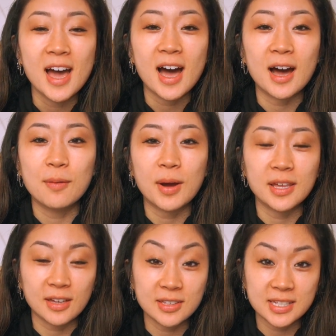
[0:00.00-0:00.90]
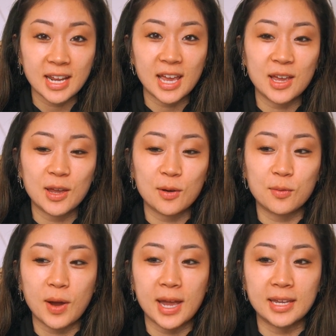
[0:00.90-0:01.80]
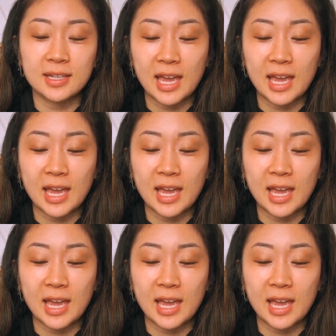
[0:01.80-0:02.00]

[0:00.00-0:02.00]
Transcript: I thought today I